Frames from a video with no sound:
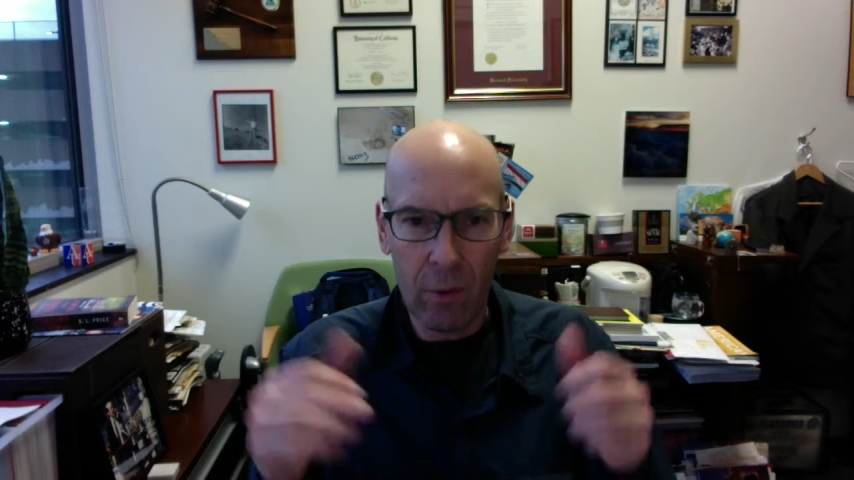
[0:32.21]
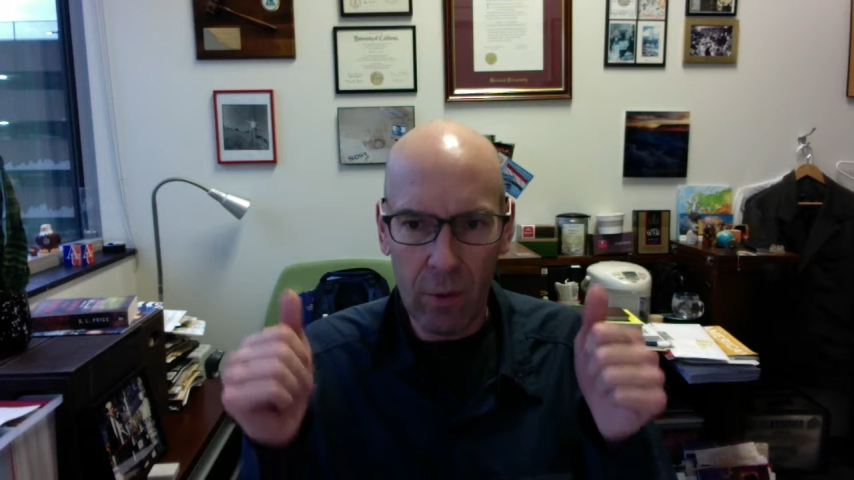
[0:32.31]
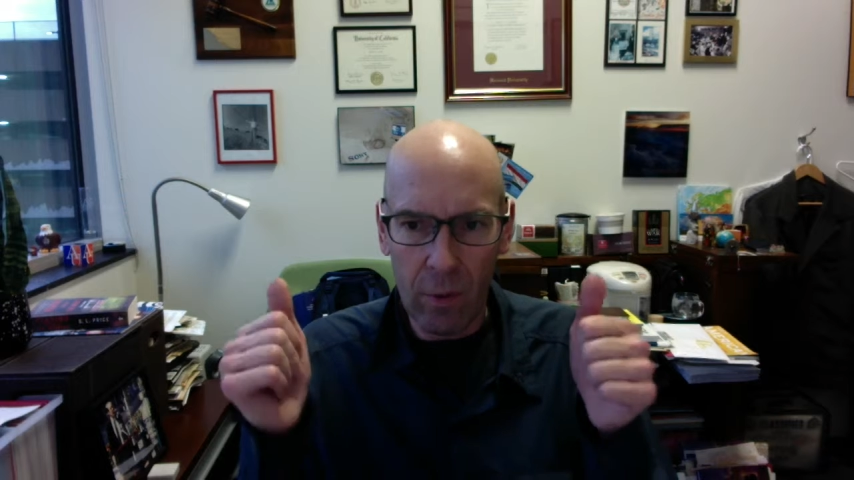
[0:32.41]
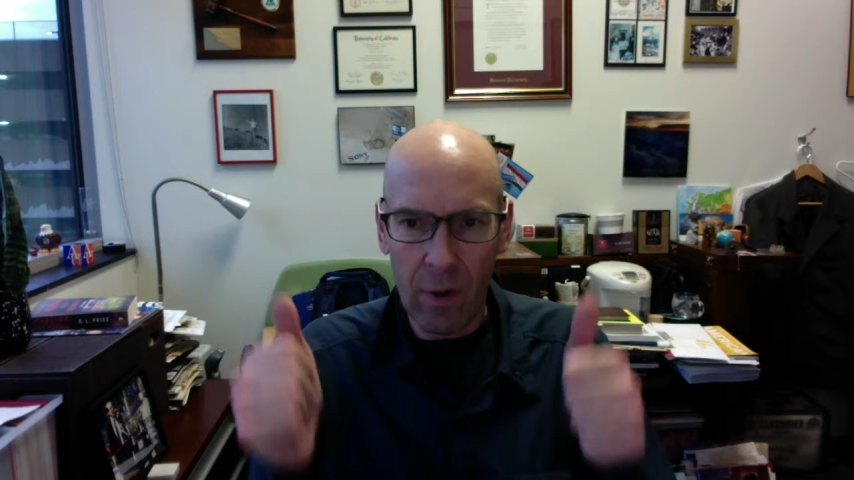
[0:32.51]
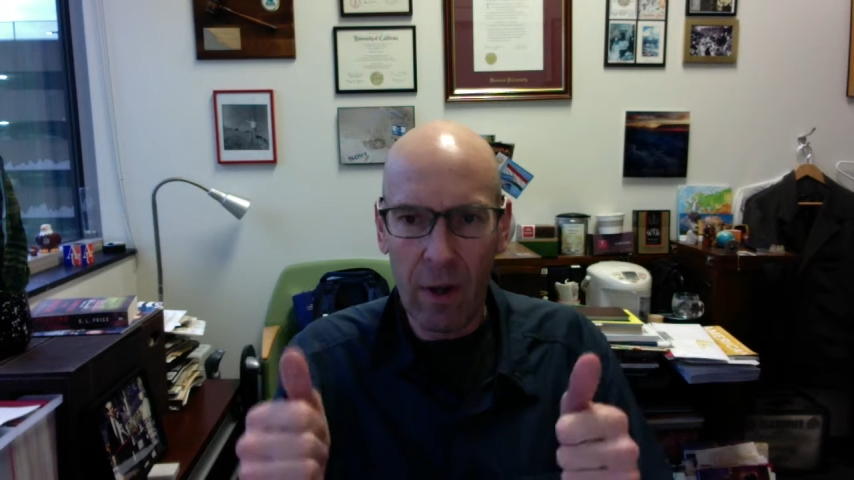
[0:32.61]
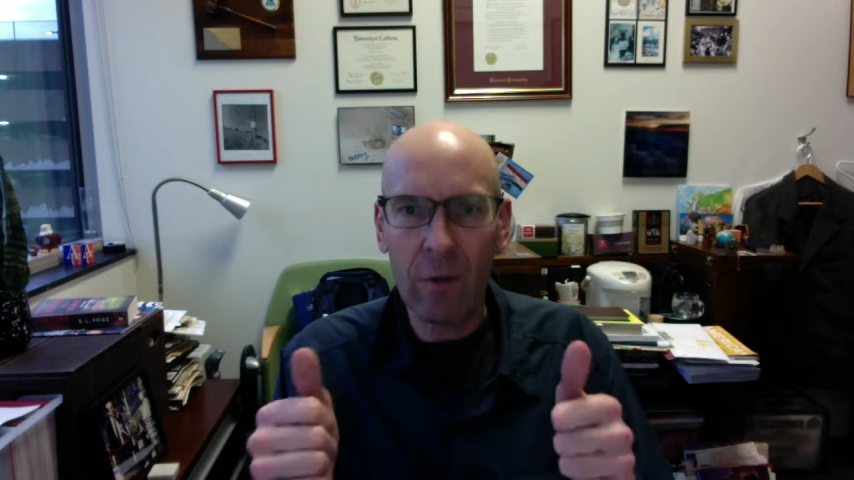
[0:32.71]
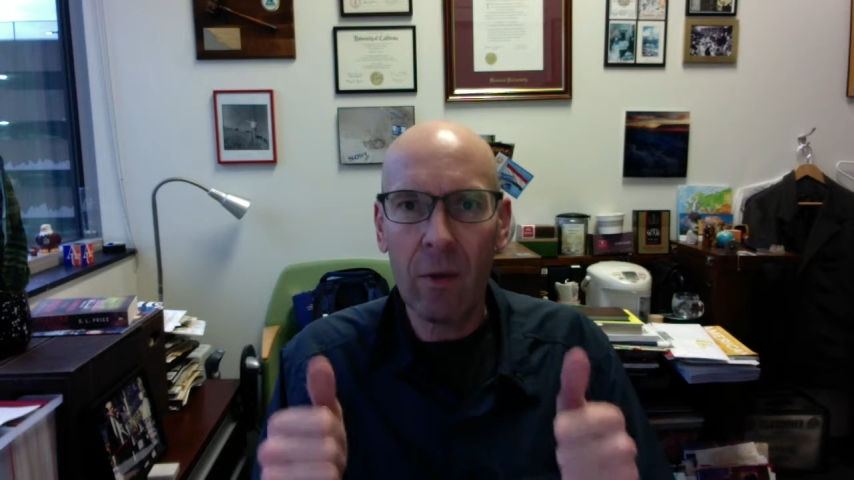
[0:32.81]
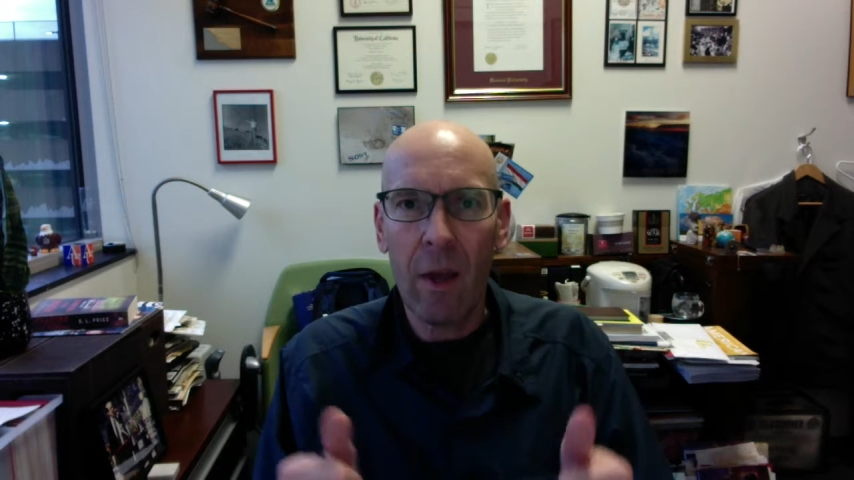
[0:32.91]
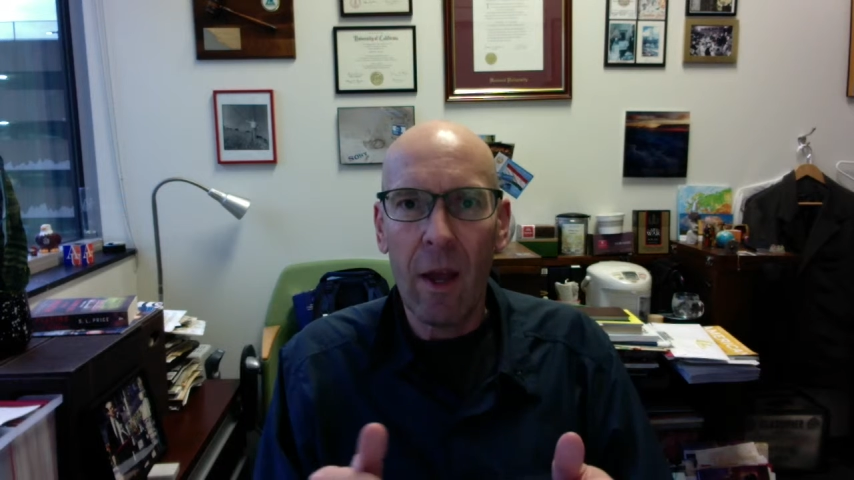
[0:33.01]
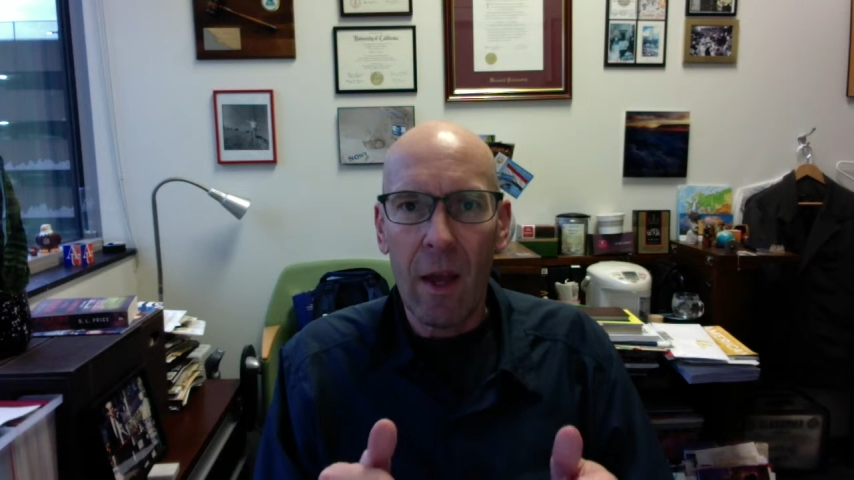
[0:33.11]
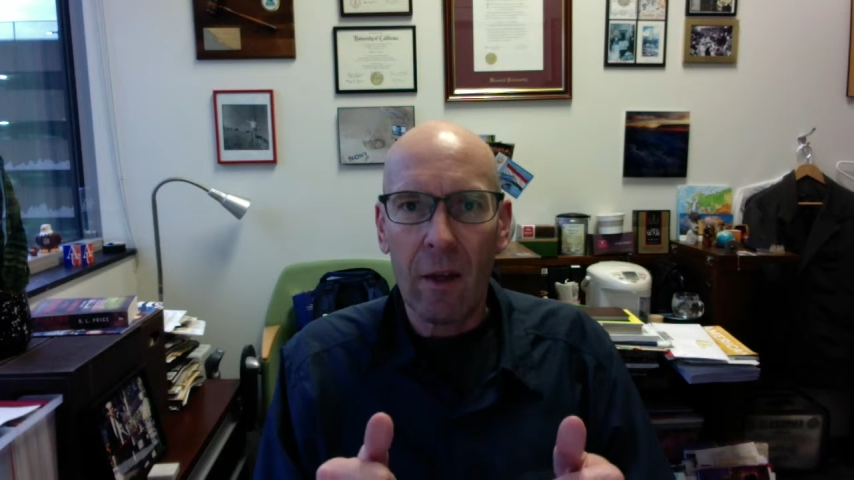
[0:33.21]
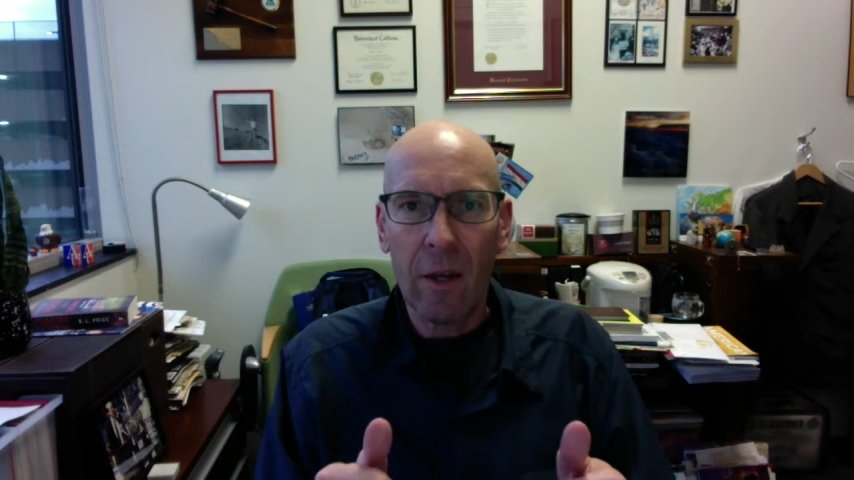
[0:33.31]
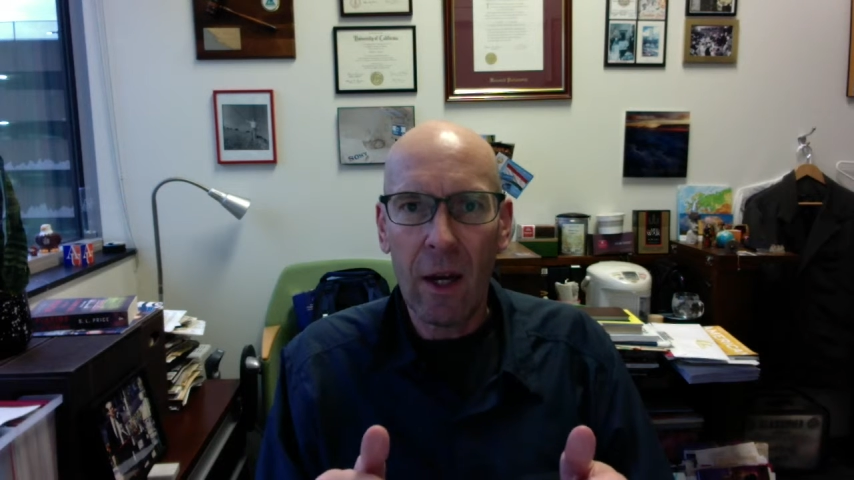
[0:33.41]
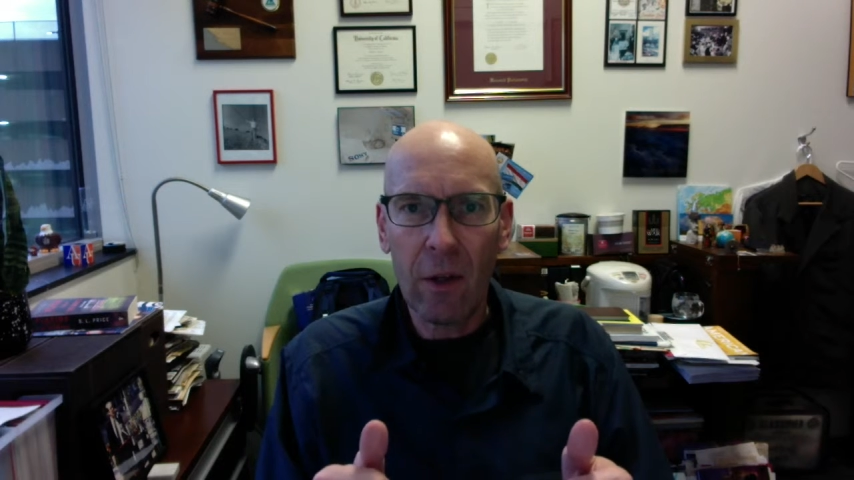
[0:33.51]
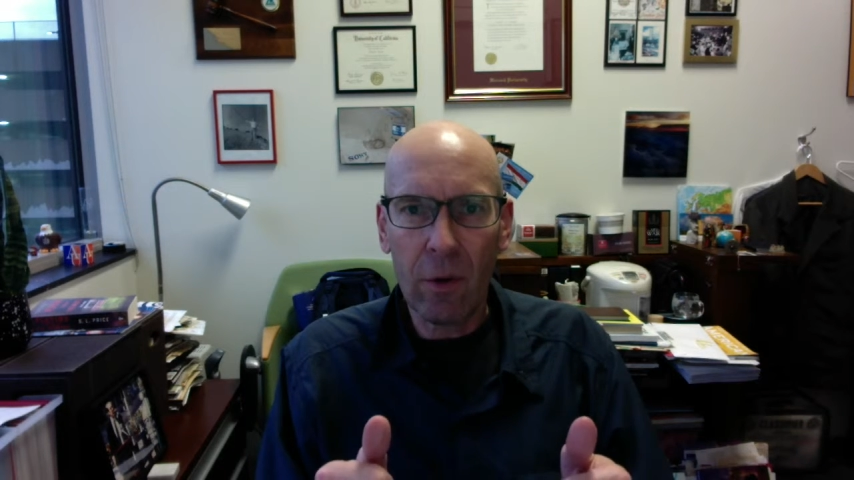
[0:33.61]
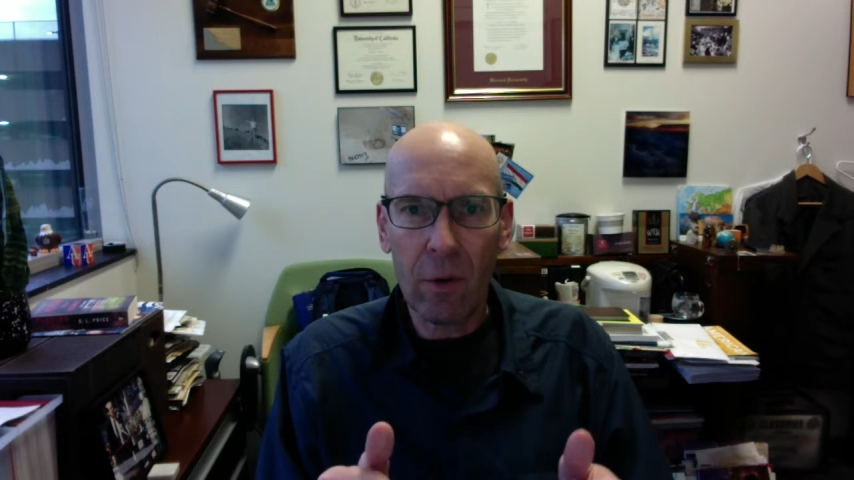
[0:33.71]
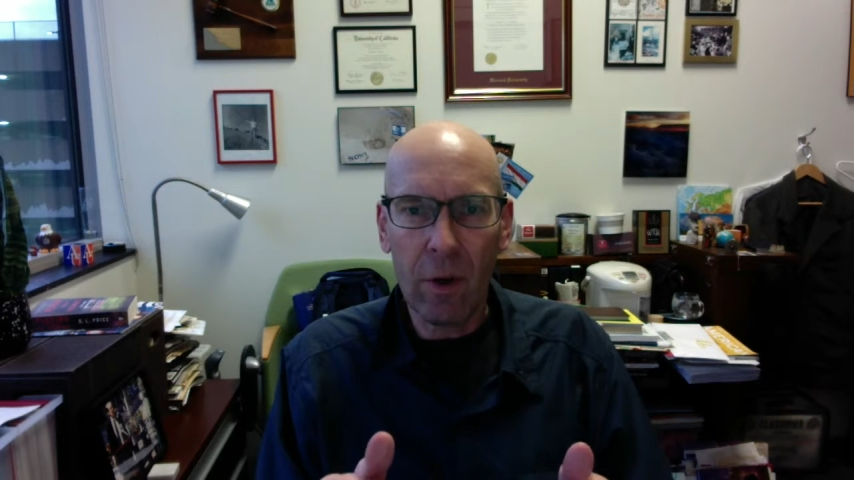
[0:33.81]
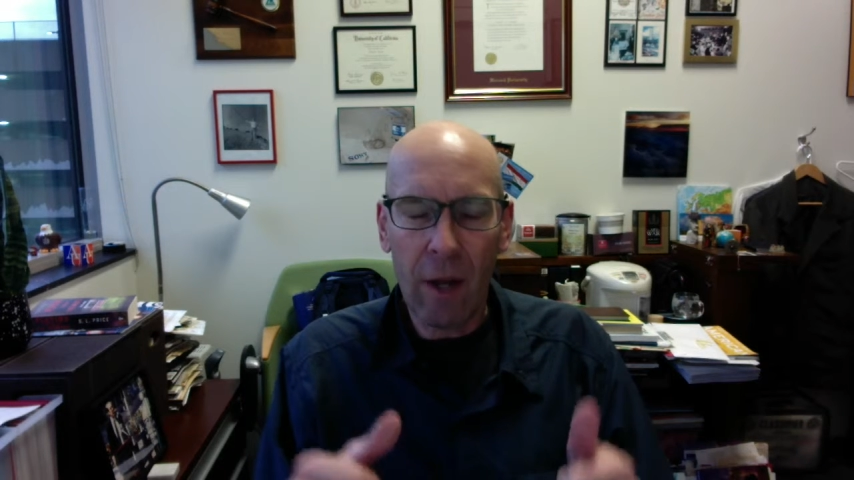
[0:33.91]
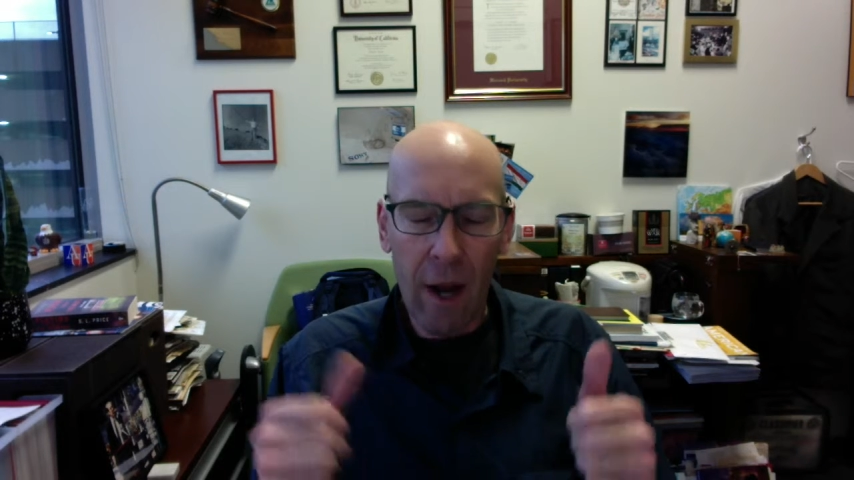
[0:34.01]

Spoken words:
So yes, take your learning